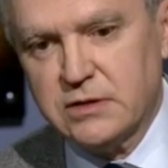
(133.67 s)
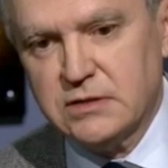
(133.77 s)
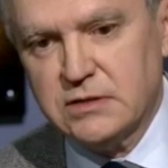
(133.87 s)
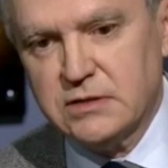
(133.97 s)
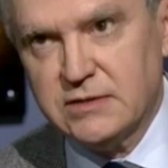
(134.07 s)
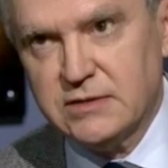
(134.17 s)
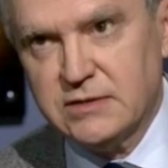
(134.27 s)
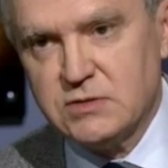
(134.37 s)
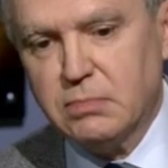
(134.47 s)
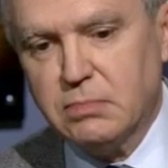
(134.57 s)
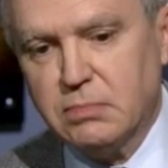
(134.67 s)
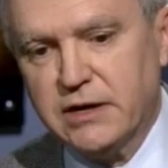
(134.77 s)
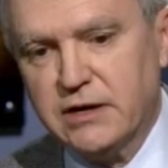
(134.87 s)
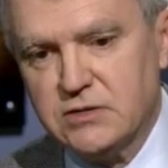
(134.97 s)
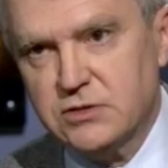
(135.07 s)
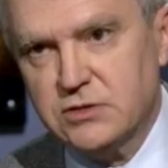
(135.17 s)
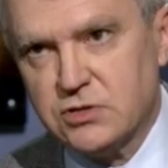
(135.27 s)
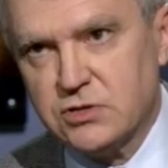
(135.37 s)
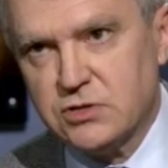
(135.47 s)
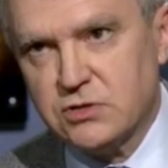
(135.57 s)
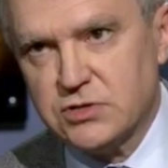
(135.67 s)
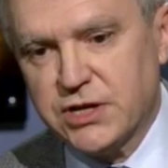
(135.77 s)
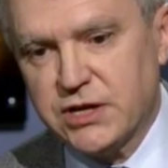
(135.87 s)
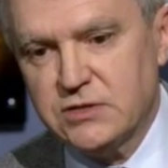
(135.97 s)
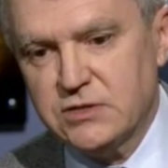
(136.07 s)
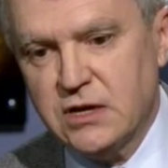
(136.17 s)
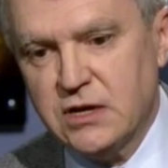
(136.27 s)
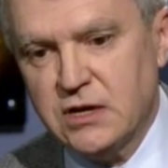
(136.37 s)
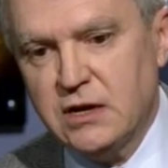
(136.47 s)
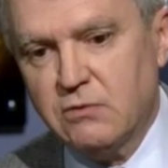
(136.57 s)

discontents by institutional change,